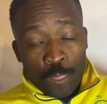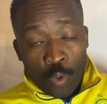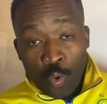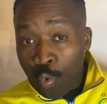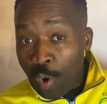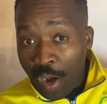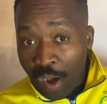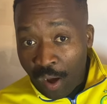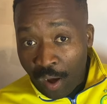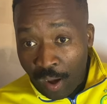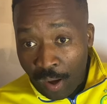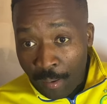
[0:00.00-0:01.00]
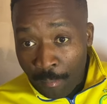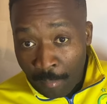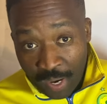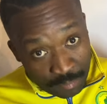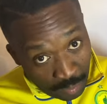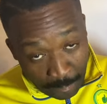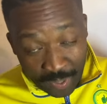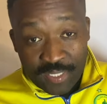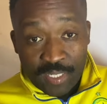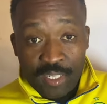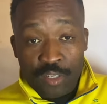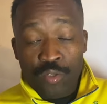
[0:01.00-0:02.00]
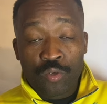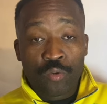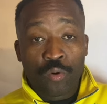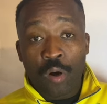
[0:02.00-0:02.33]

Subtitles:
who are might be better than you